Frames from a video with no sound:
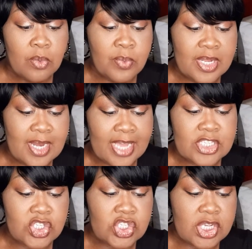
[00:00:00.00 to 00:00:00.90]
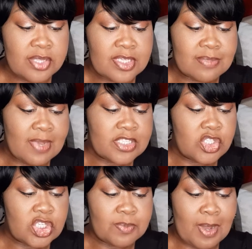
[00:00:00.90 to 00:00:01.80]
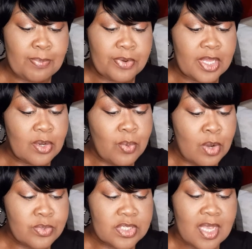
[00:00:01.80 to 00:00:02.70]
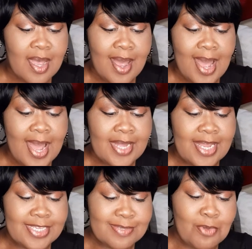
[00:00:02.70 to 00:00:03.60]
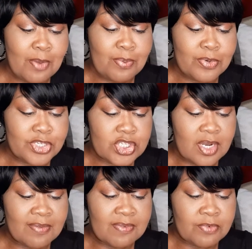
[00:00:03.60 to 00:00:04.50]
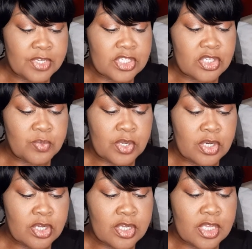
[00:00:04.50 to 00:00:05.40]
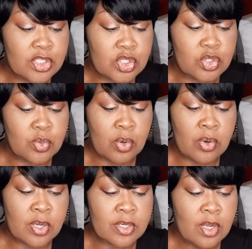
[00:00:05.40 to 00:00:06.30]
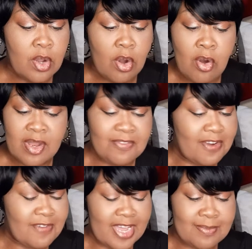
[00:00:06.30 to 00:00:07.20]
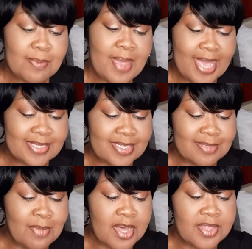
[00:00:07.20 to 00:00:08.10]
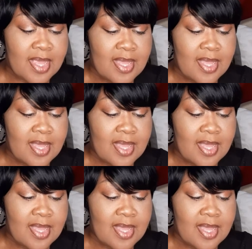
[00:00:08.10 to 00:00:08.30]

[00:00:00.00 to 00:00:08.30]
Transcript: We'd like to share these messages by printing quotes on a small portion of the voices we're looking to on all of our vitamin packs this month.